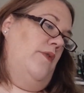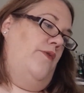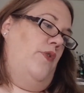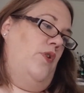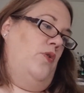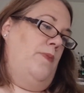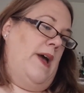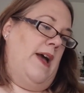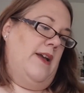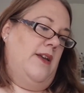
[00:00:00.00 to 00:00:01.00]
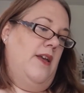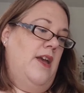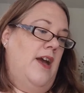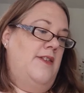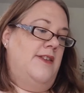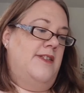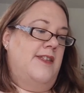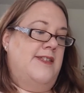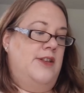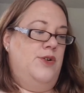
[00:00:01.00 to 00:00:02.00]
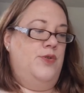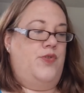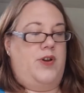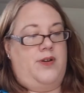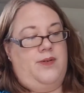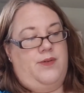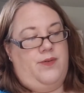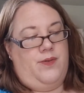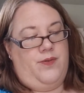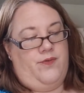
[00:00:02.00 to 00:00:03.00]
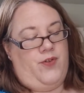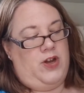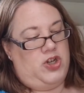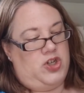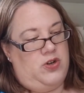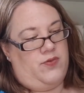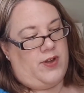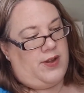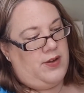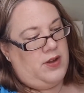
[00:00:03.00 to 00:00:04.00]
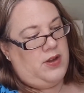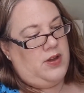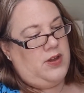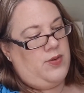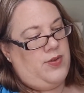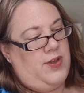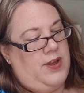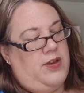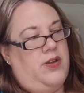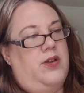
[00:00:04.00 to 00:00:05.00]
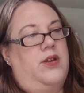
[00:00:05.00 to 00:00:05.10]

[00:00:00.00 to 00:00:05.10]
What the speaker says: foil pack, and this is the silver version of that. So I think,